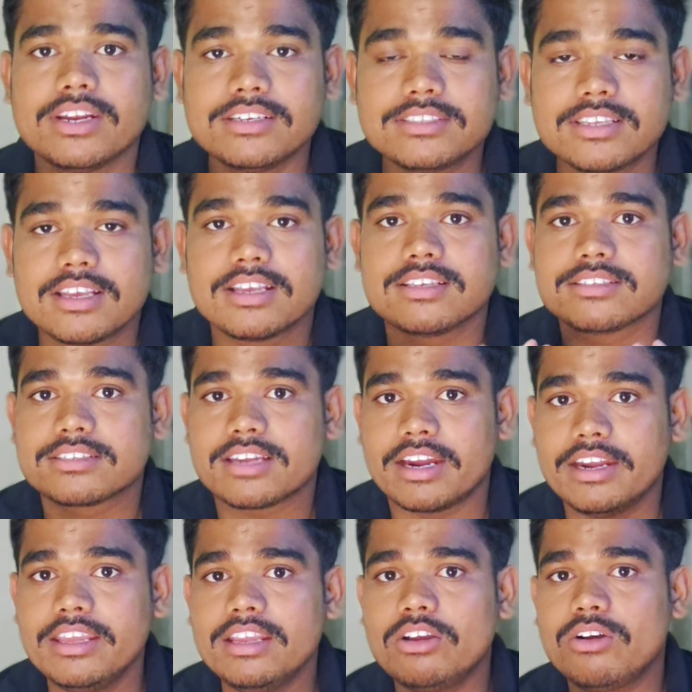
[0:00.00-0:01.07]
Friends,
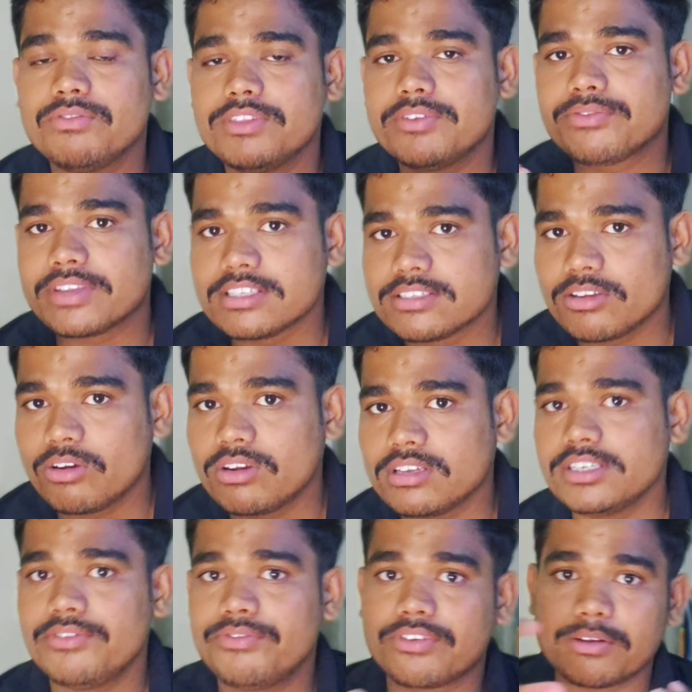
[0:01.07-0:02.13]
studying of the
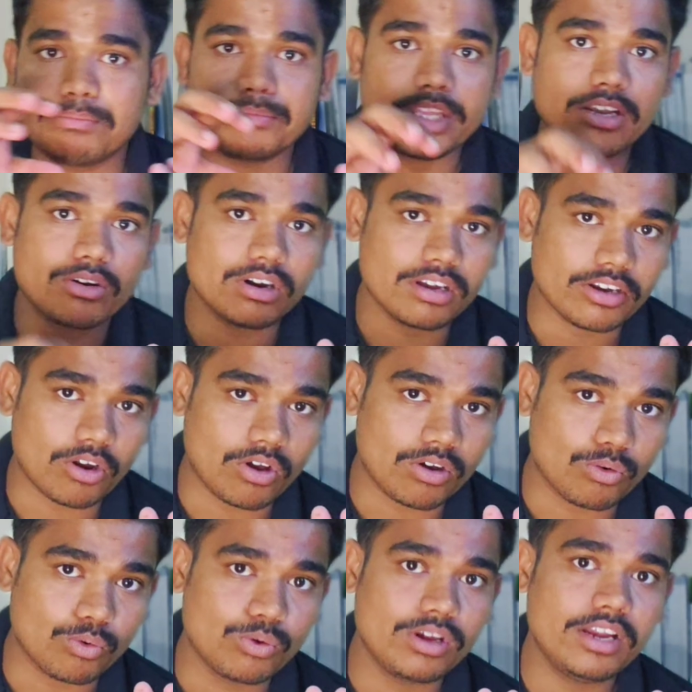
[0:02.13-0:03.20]
physiology from
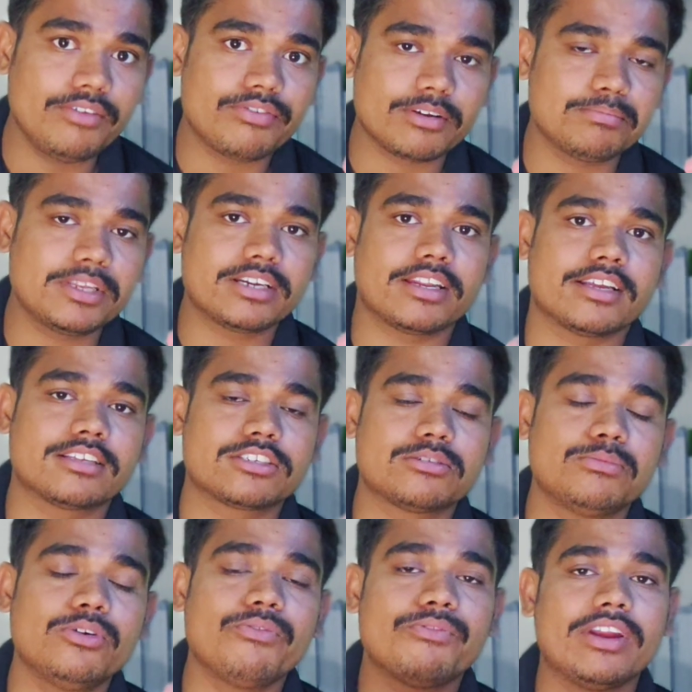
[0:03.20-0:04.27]
the
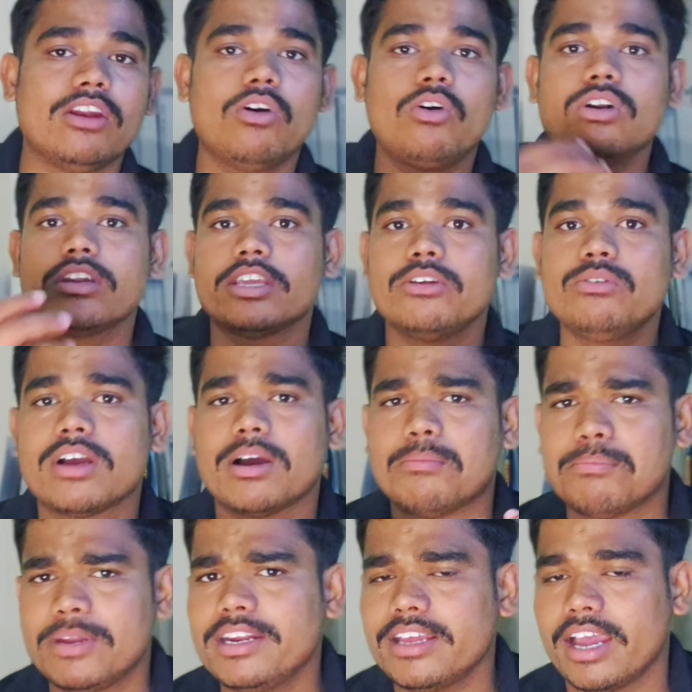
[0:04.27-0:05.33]
textbook will not give
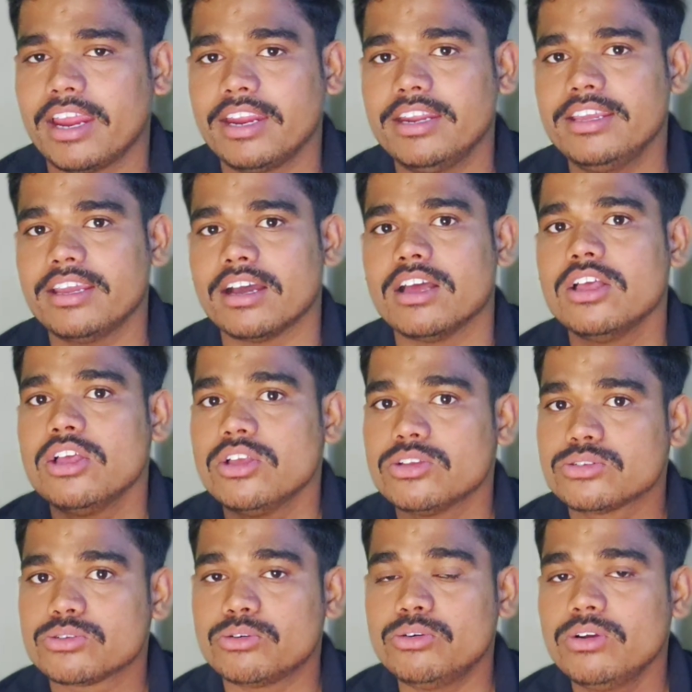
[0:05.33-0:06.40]
complete idea.
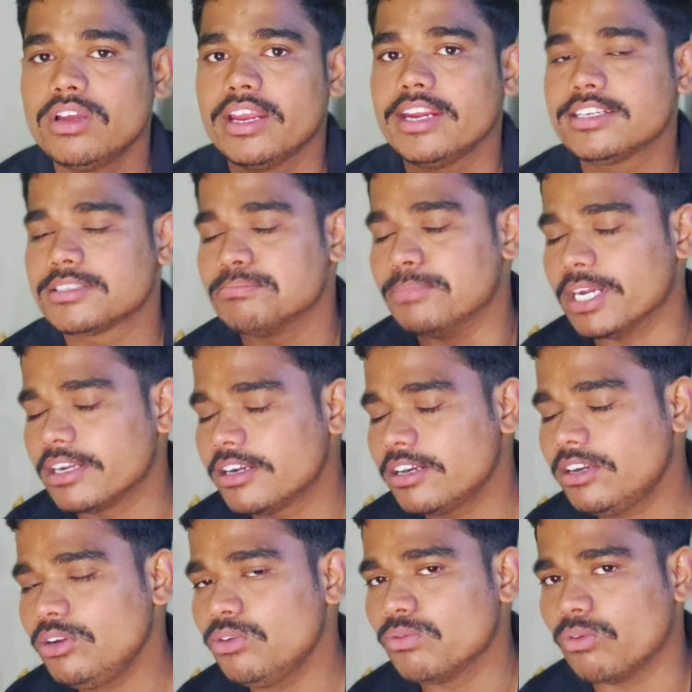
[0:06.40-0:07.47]
So it's
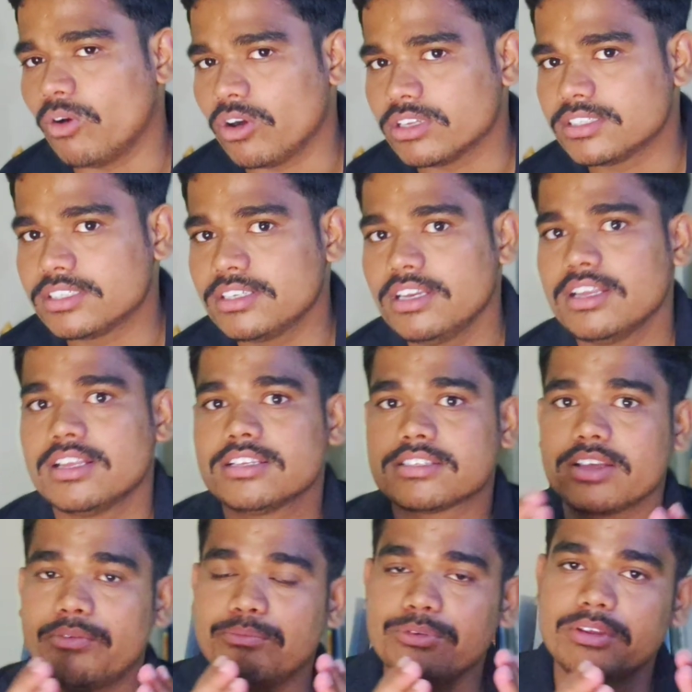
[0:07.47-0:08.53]
better to watch
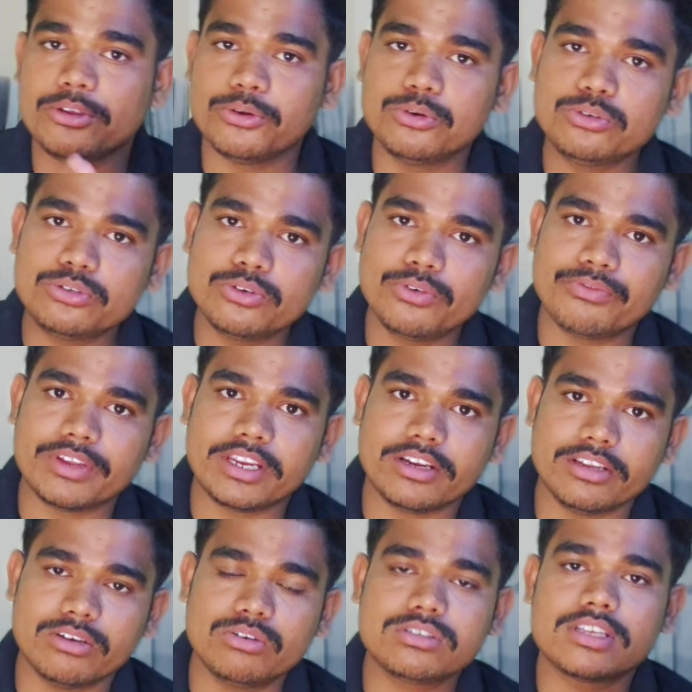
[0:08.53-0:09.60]
some YouTube
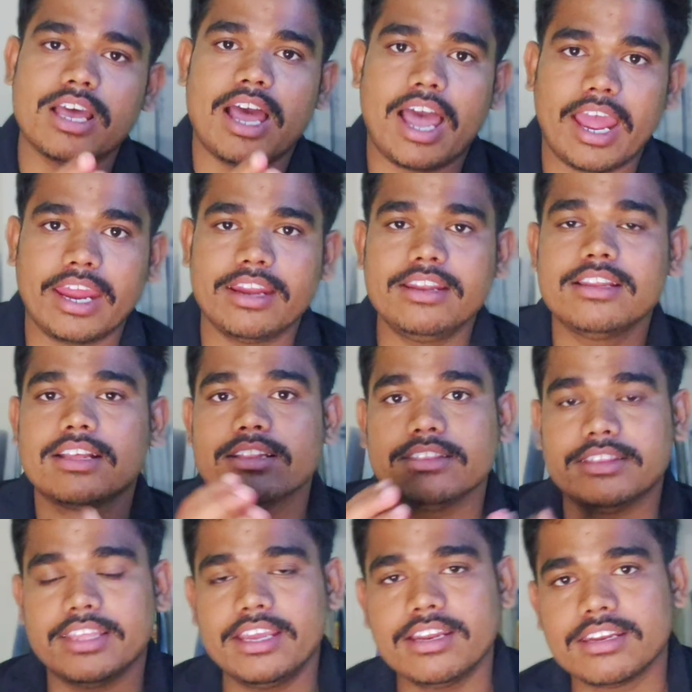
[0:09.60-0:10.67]
videos and
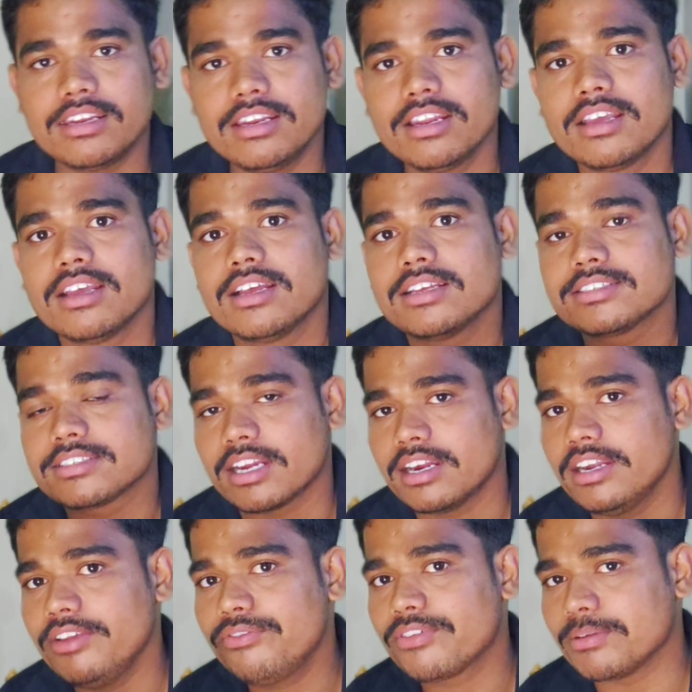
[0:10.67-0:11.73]
then
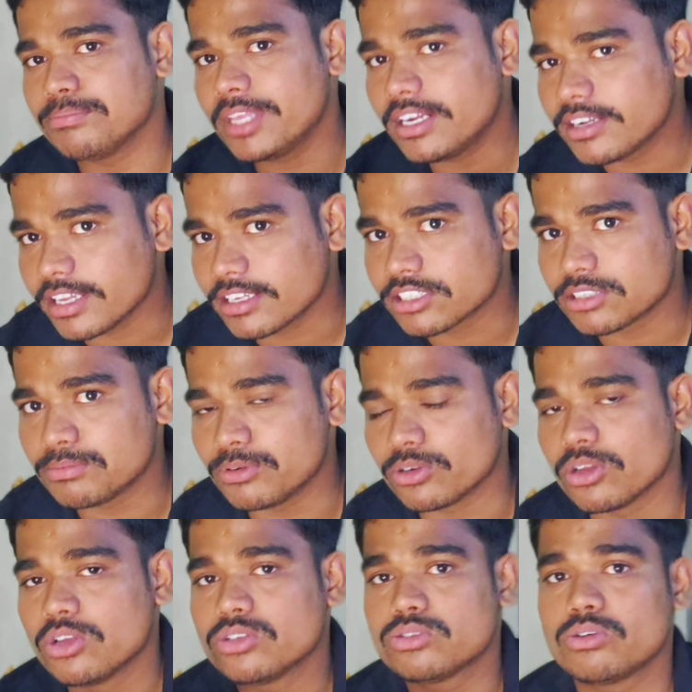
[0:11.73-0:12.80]
study from the
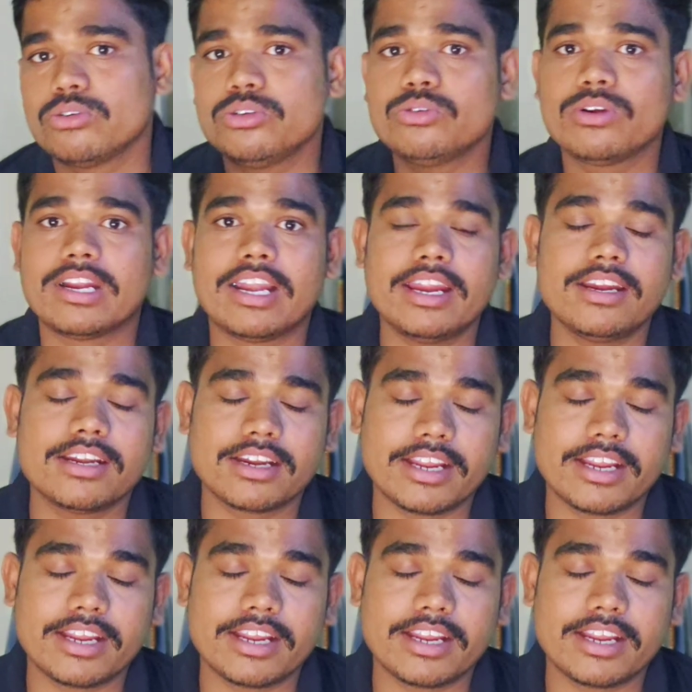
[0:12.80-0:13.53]
textbook, so you